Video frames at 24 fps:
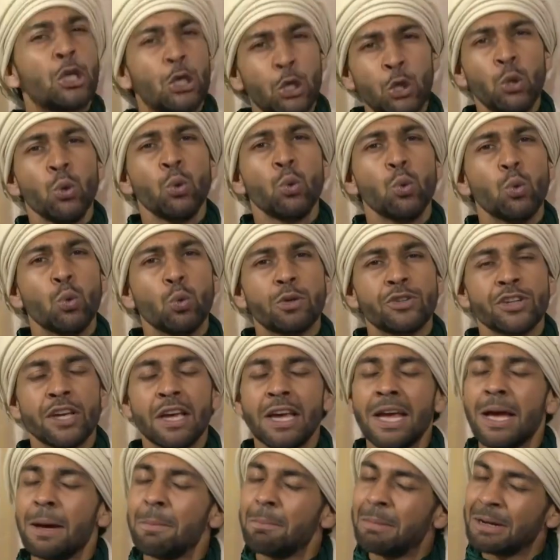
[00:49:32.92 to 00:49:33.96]
huge,
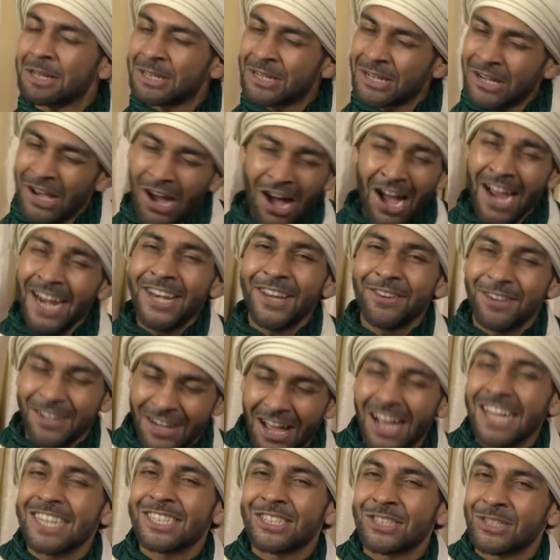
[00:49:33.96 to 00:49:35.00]
but kind of
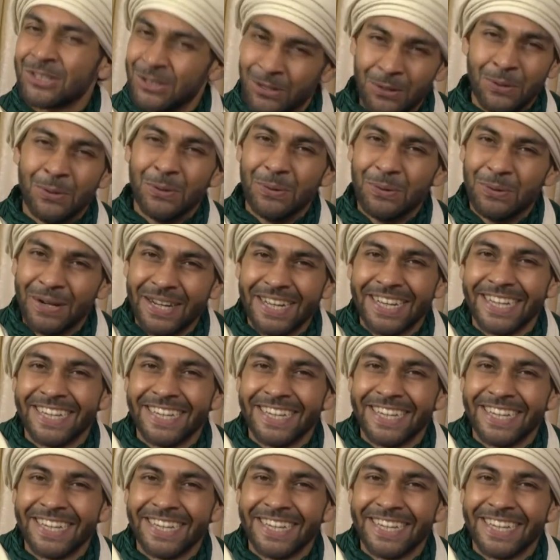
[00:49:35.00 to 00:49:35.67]
nice too.